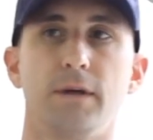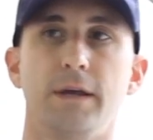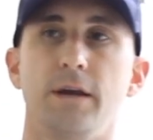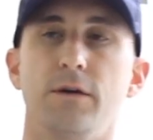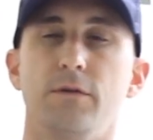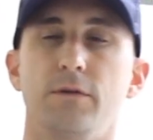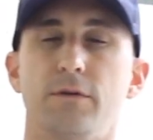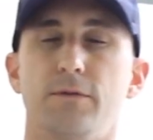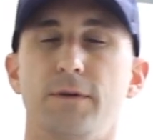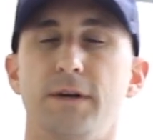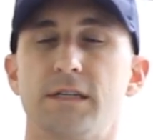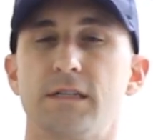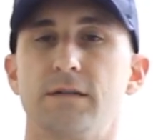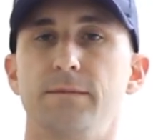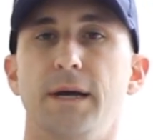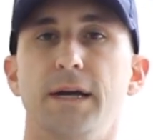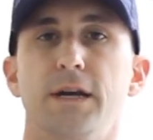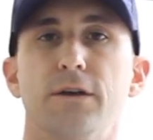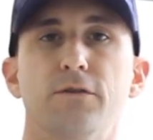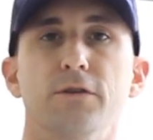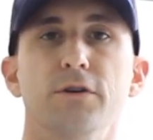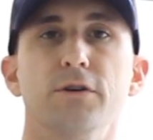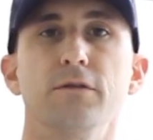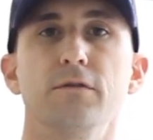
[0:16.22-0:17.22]
Here with the rest of my
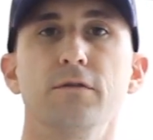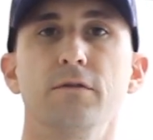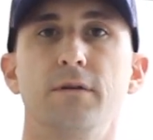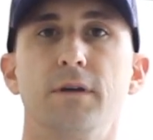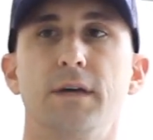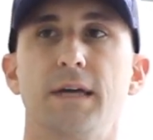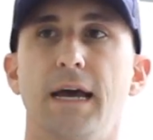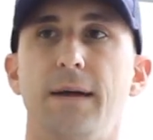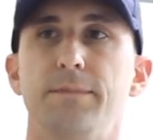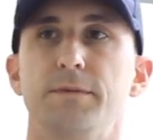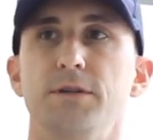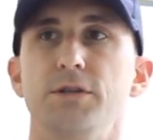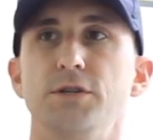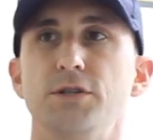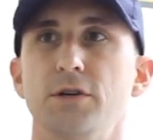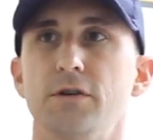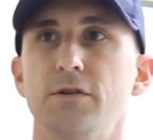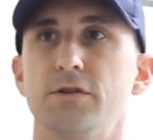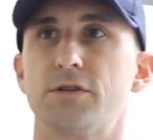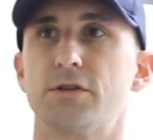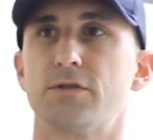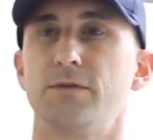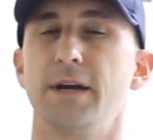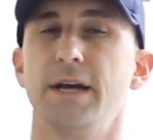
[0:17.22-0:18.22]
crew, Captain
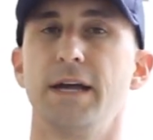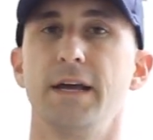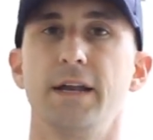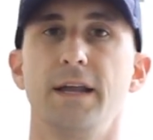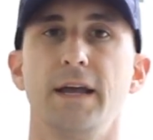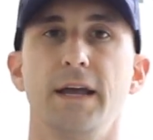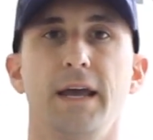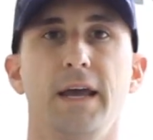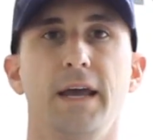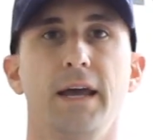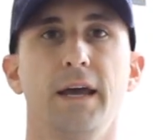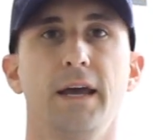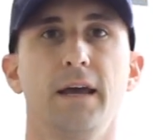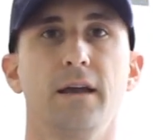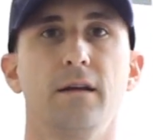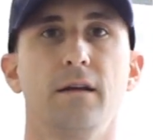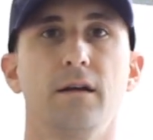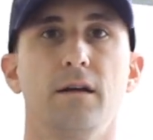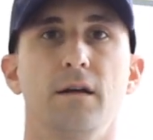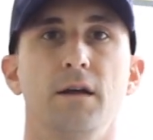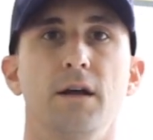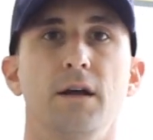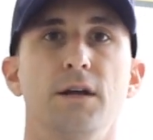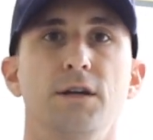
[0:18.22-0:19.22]
Joe Shred and
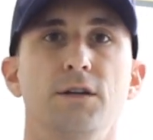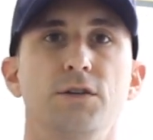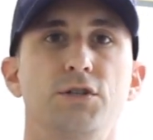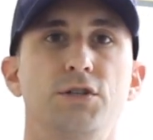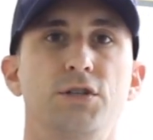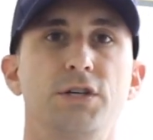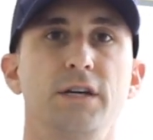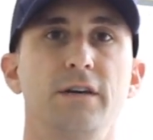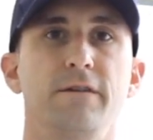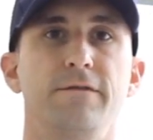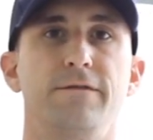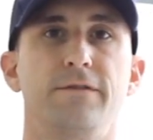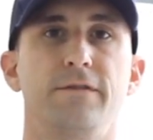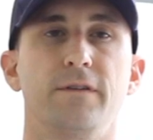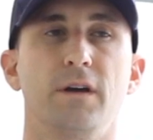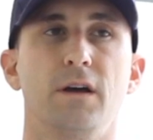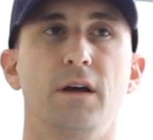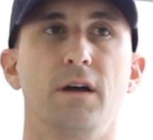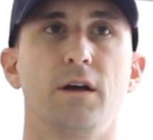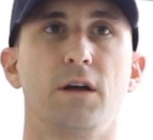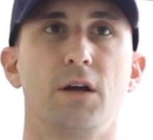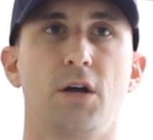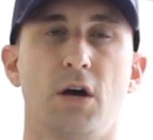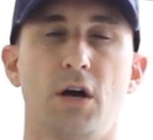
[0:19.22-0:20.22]
Chief
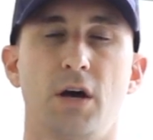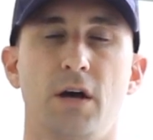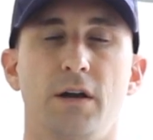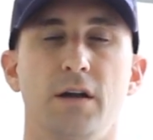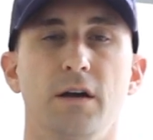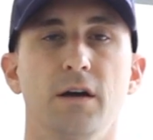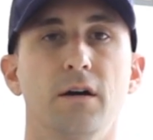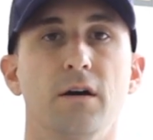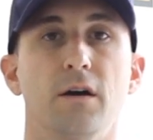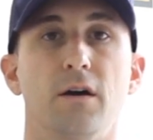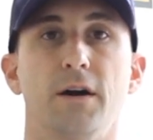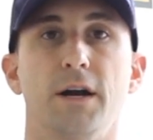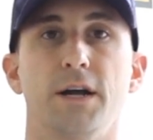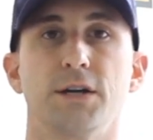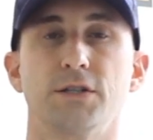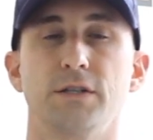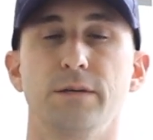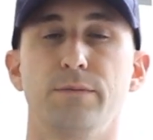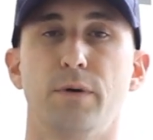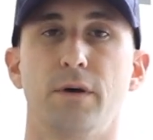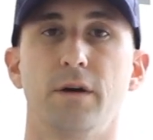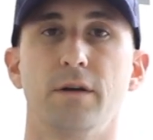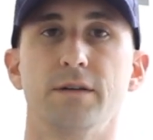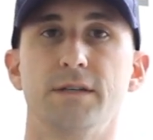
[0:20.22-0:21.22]
Kana are
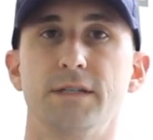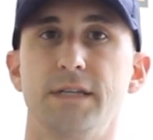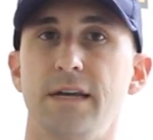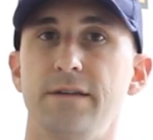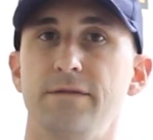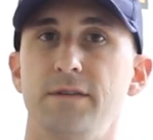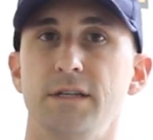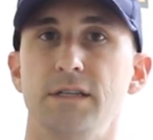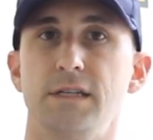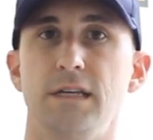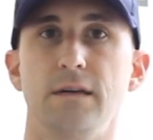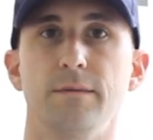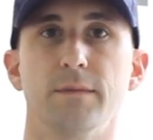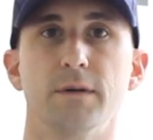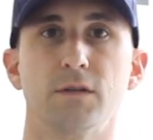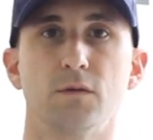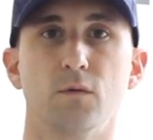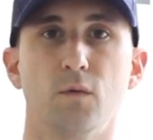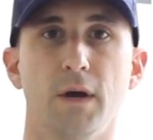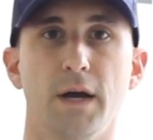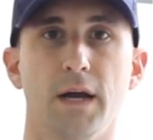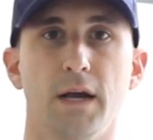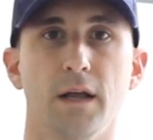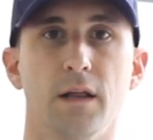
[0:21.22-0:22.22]
actually part of the safety team as
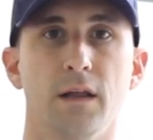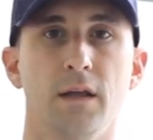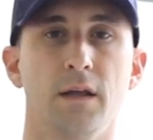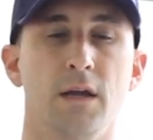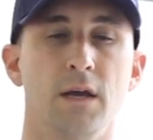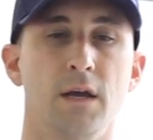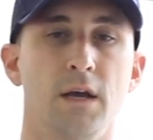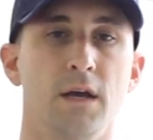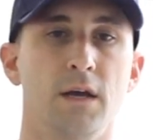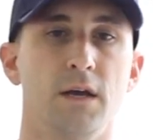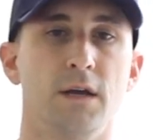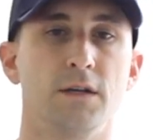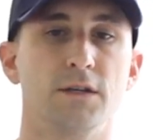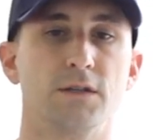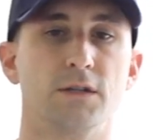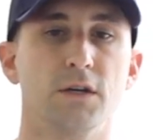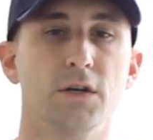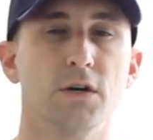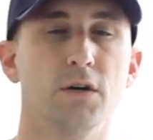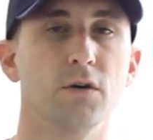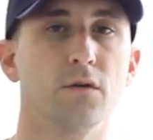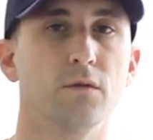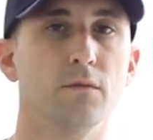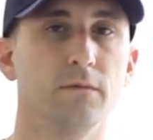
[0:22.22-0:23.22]
well.
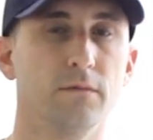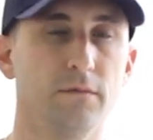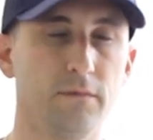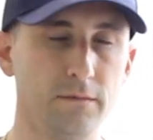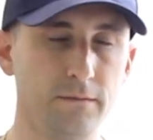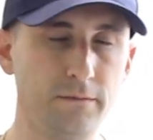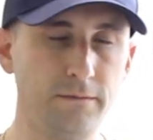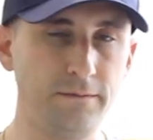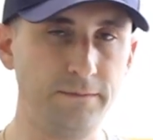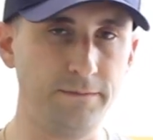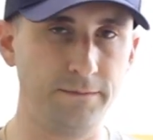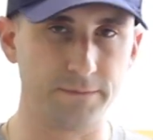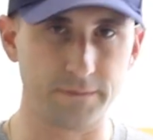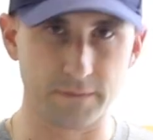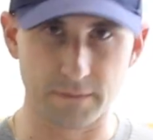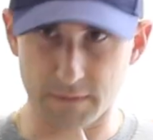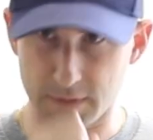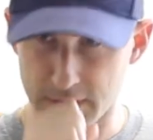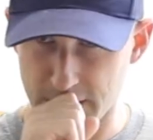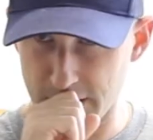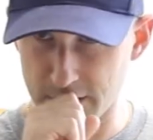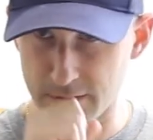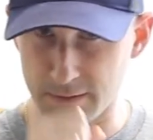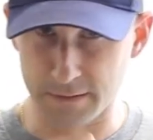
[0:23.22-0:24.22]
So,
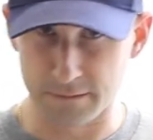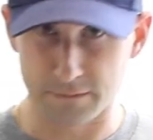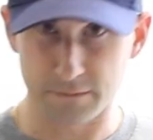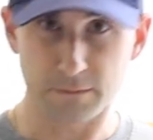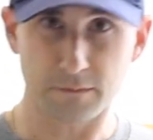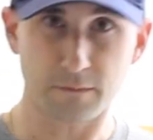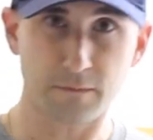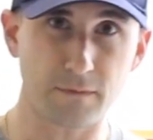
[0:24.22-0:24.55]
excuse me.